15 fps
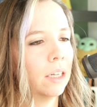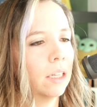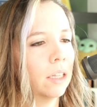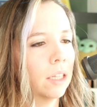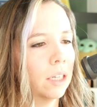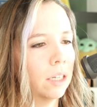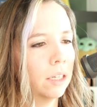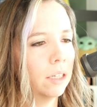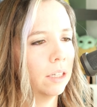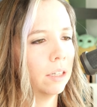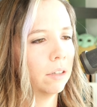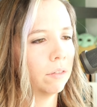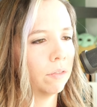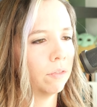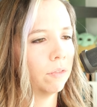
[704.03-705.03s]

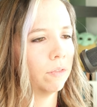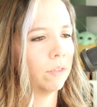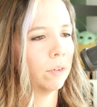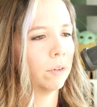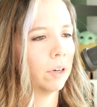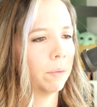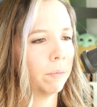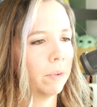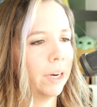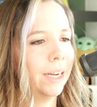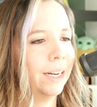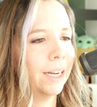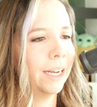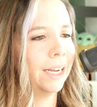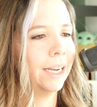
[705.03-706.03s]
long form,
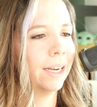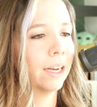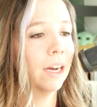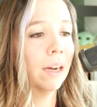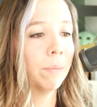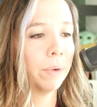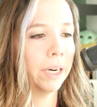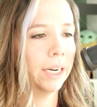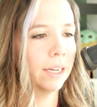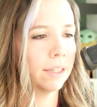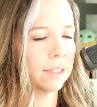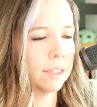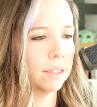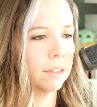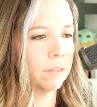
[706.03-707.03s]
write a
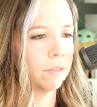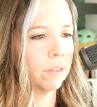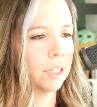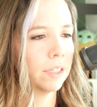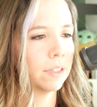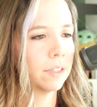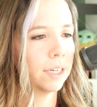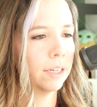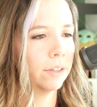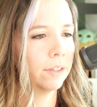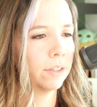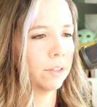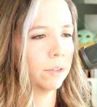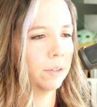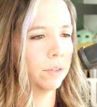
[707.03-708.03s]
comprehensive. Let's tell the
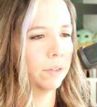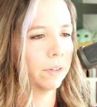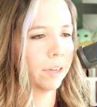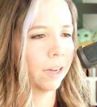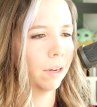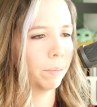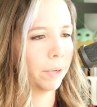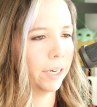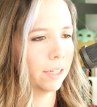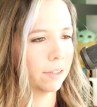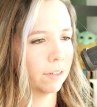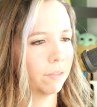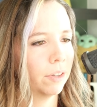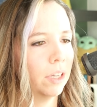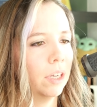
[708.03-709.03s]
tool
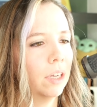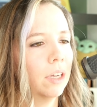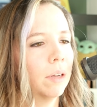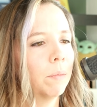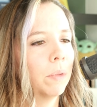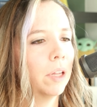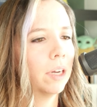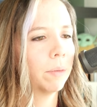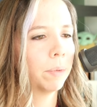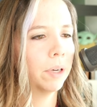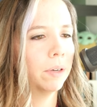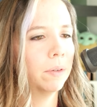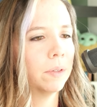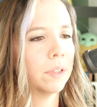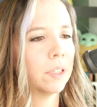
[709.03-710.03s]
comprehensive blog
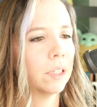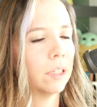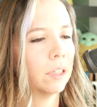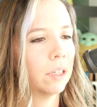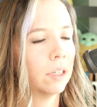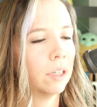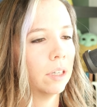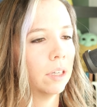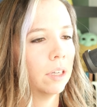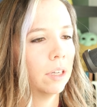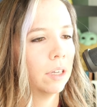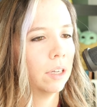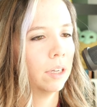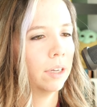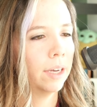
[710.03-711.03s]
post.
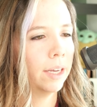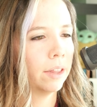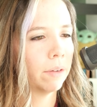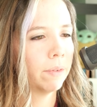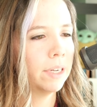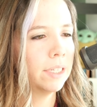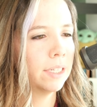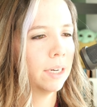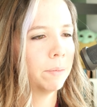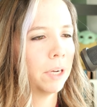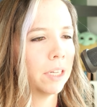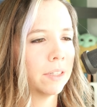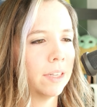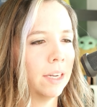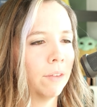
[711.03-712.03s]
And the reason I'm
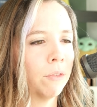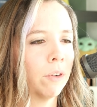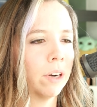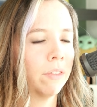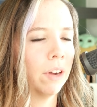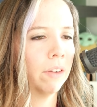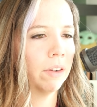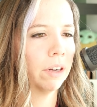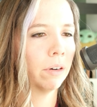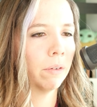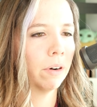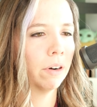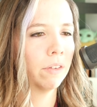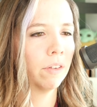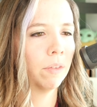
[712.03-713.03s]
not saying 4,500
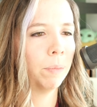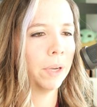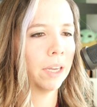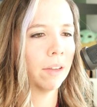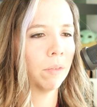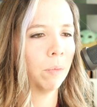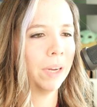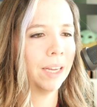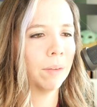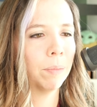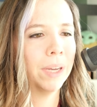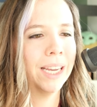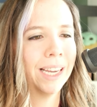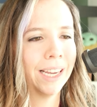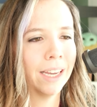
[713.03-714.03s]
words is because we can
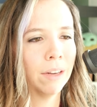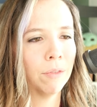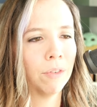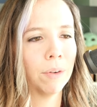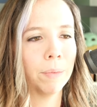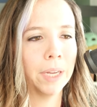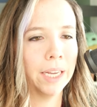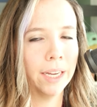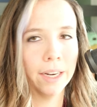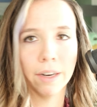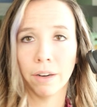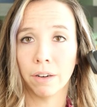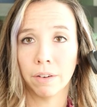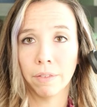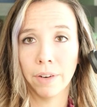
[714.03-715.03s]
pick it from
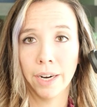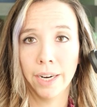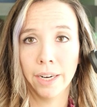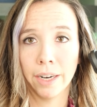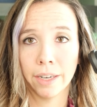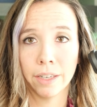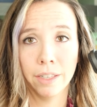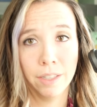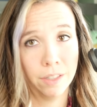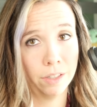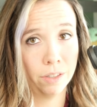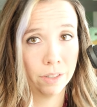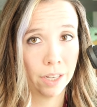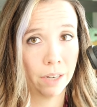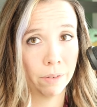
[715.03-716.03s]
here, right? I couldn't
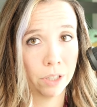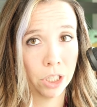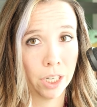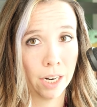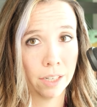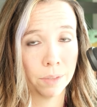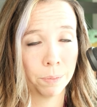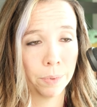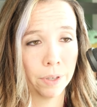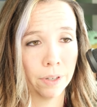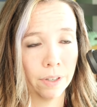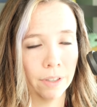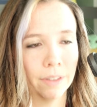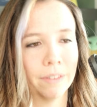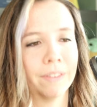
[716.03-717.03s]
do that with Jasper.
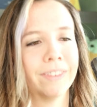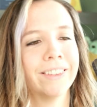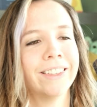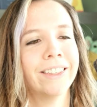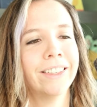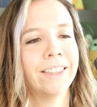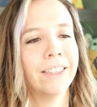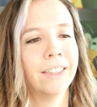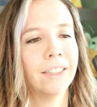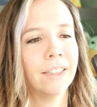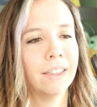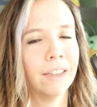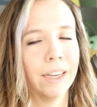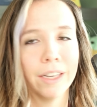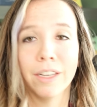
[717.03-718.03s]
No,
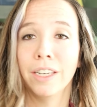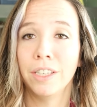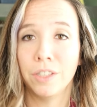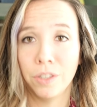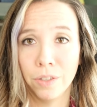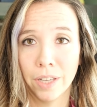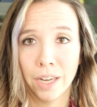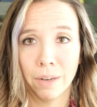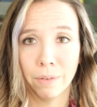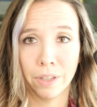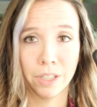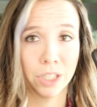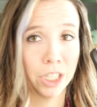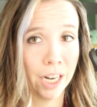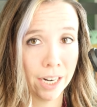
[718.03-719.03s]
I couldn't do that
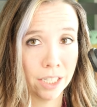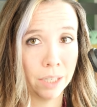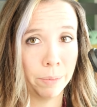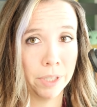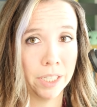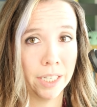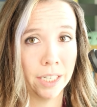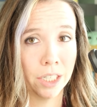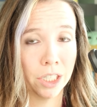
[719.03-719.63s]
with ChatGPT and